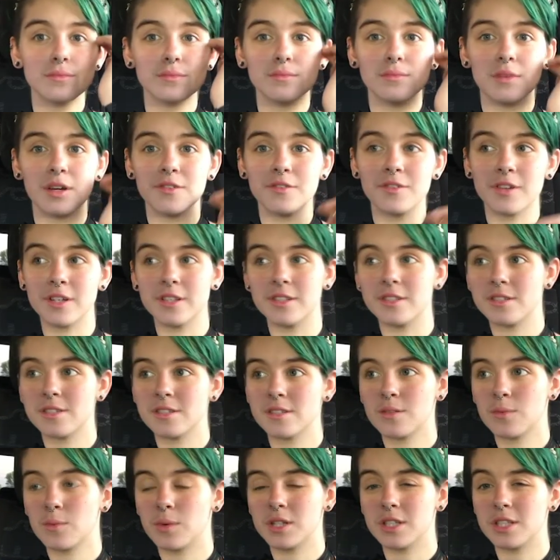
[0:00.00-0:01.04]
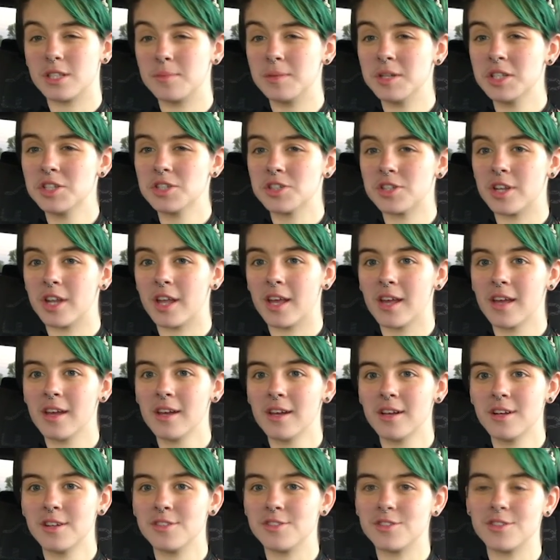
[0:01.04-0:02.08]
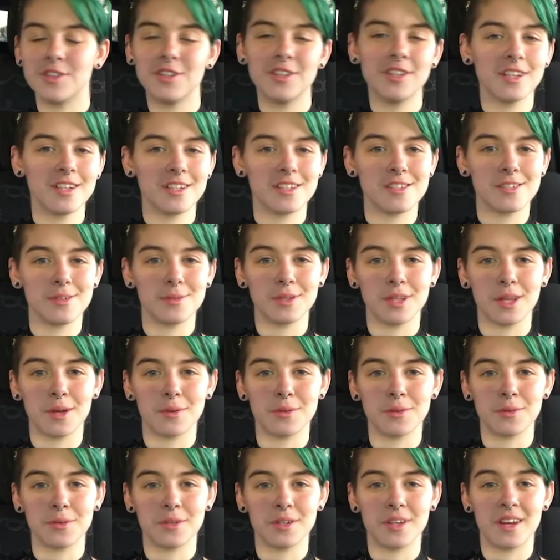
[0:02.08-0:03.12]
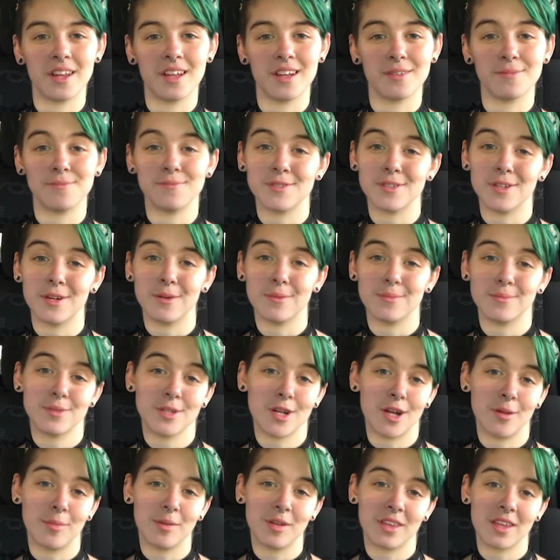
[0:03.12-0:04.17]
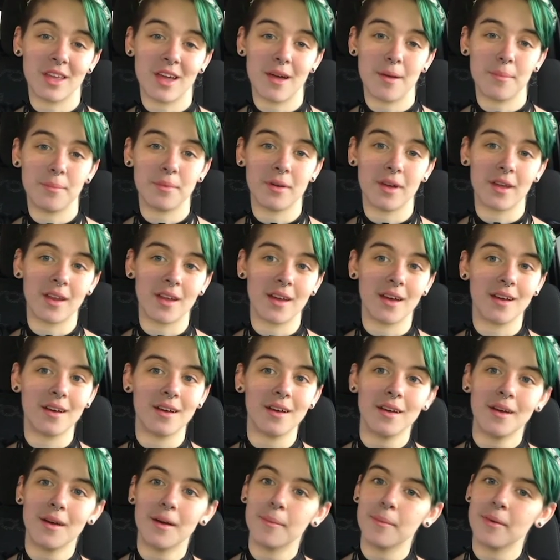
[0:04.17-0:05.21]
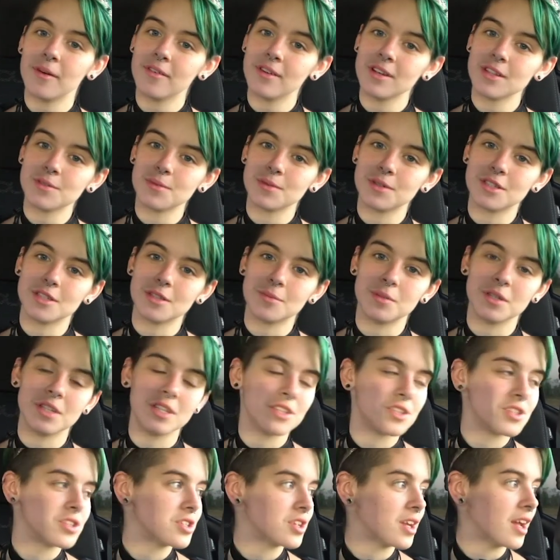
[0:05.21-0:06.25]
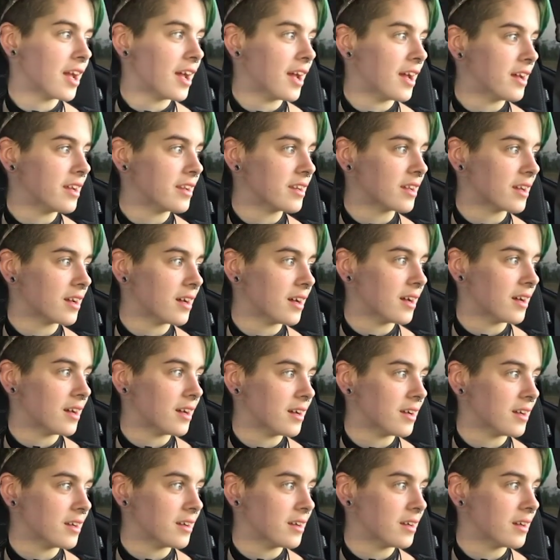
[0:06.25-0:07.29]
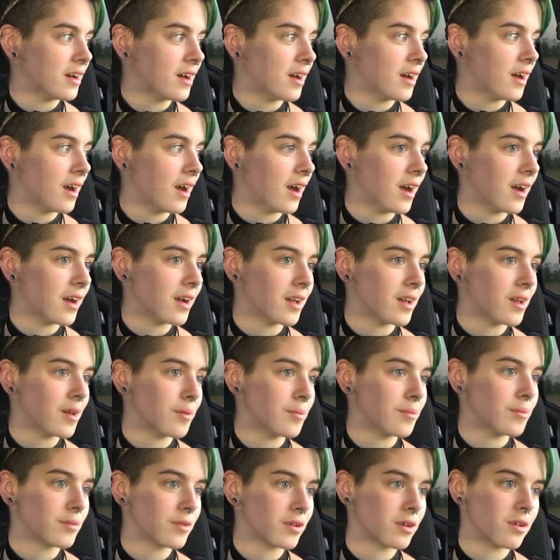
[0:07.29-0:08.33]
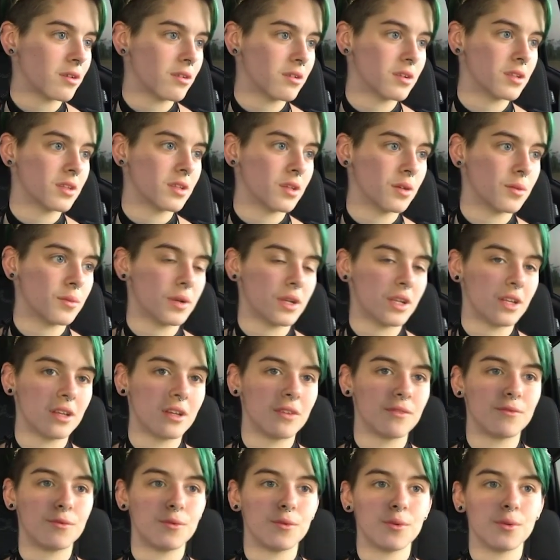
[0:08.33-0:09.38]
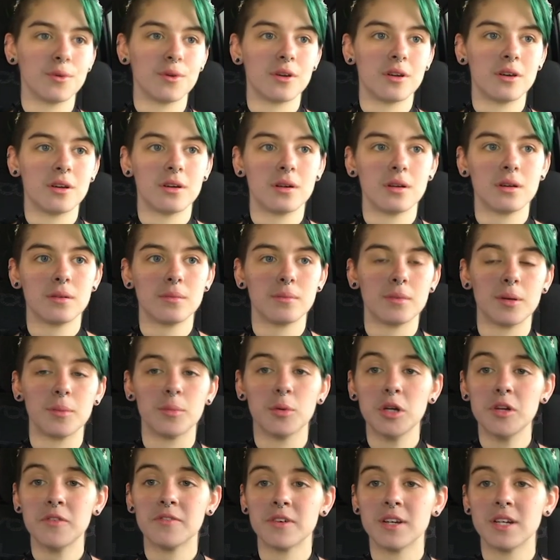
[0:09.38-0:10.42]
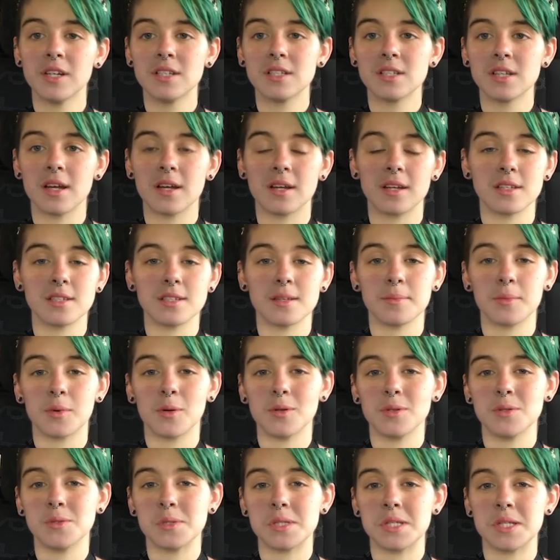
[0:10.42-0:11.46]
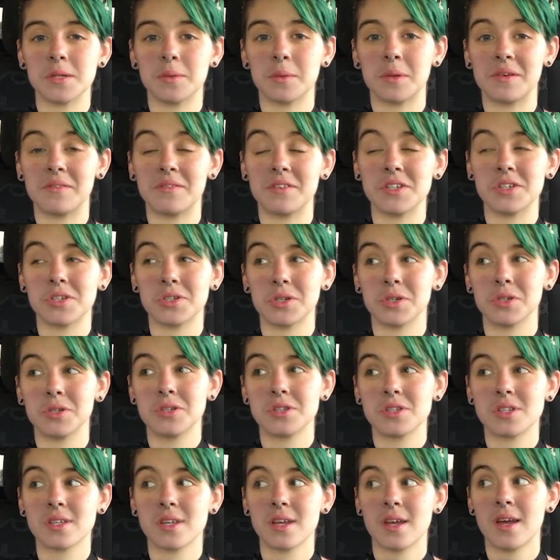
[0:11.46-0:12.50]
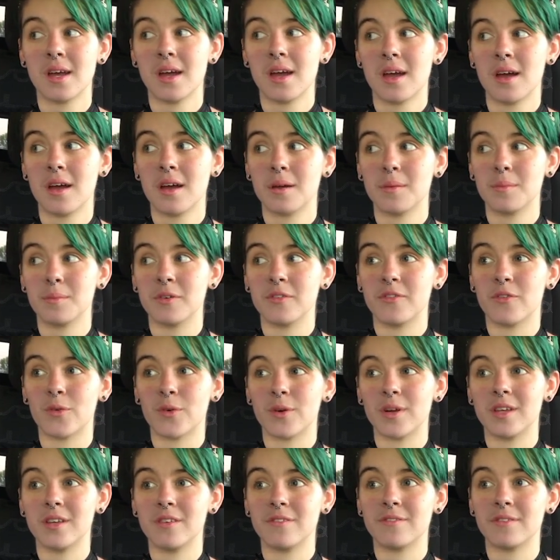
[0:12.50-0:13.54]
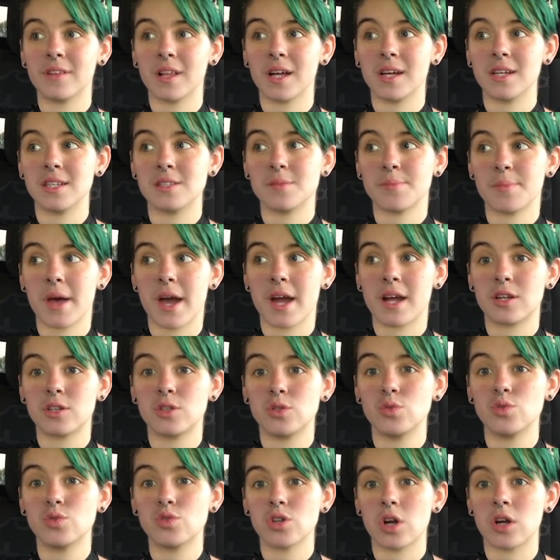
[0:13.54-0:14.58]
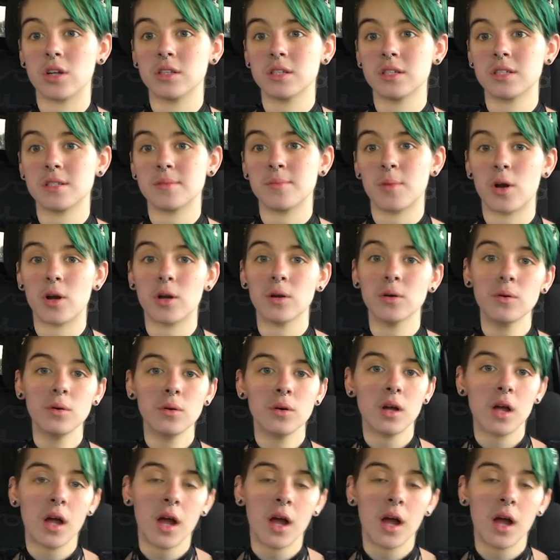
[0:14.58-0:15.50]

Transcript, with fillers: my friends went to the beach today, so you didn't get to see what they were doing today, so sorry about that. But uh, my friends went to the beach, and uh, I'm currently waiting for my boyfriend because uh, I'm going to steal one of his shirts before he flies back to Charlotte tomorrow.